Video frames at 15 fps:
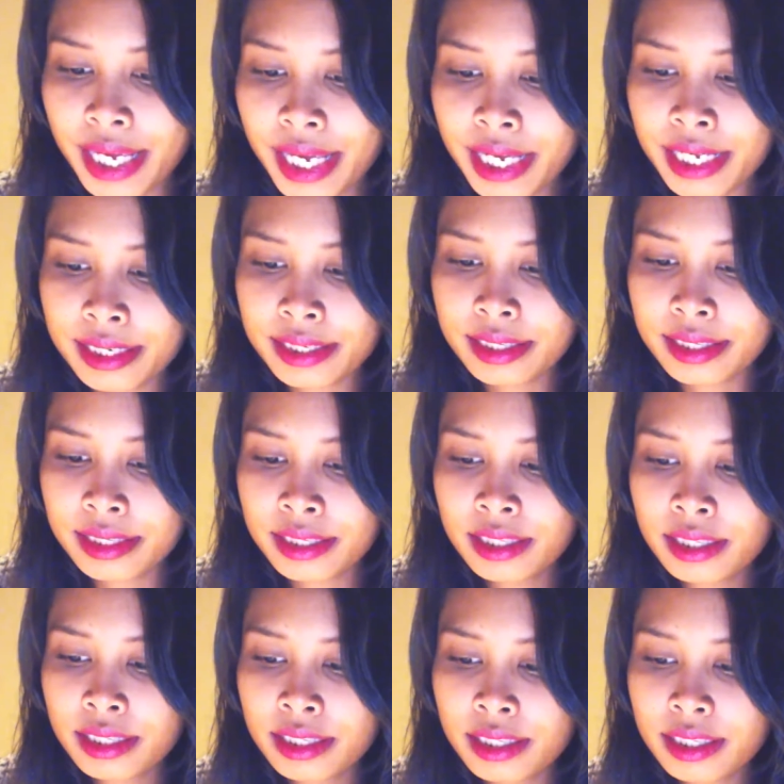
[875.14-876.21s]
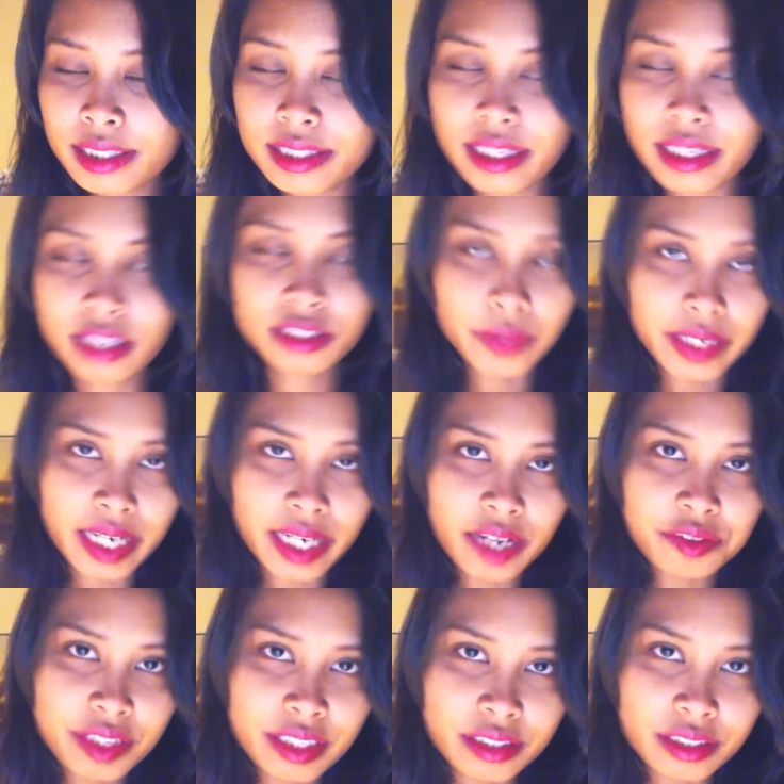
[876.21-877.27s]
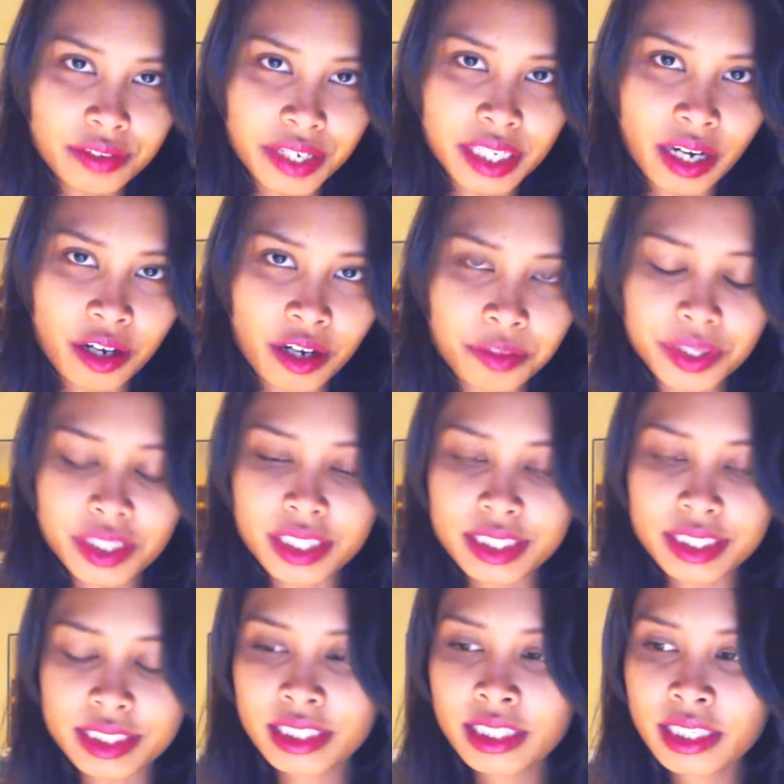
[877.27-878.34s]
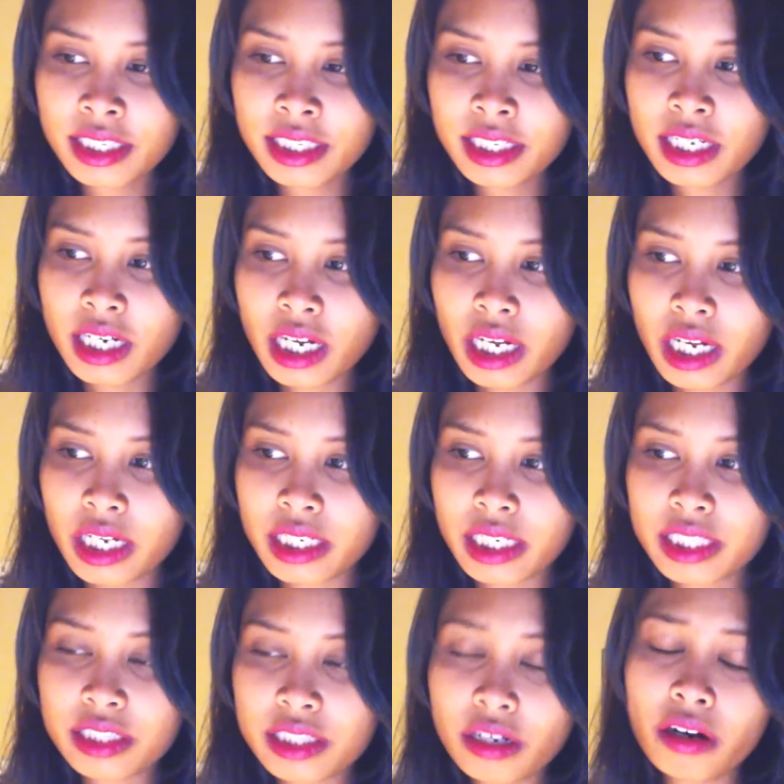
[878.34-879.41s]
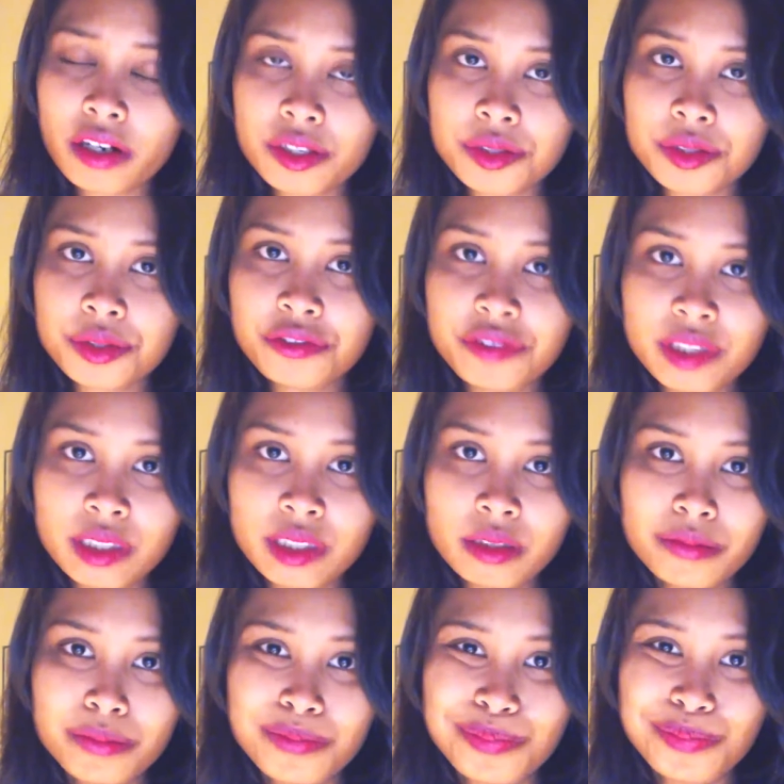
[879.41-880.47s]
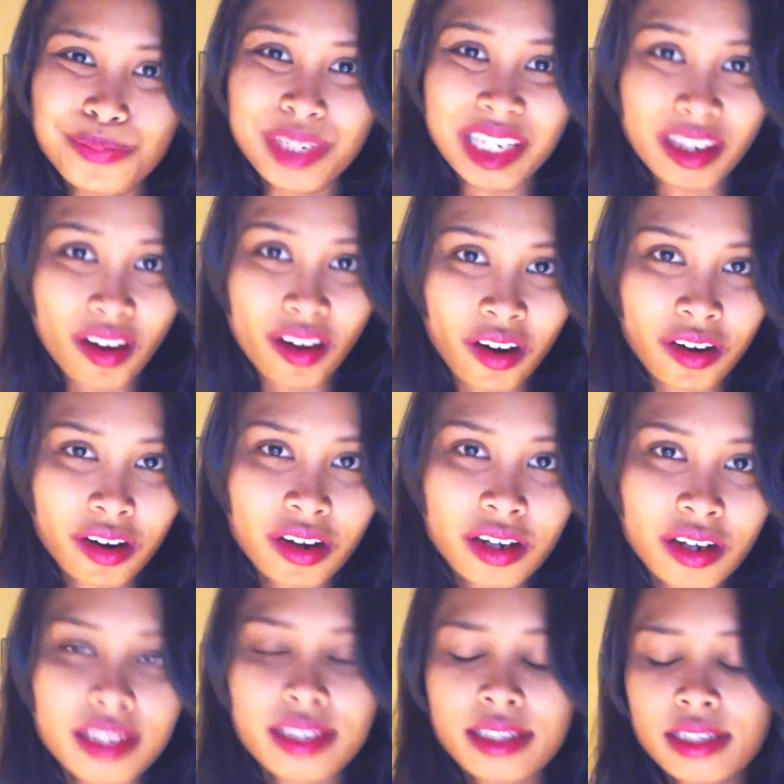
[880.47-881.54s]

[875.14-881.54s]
And that's what I feel right now because it's hard to feel belong.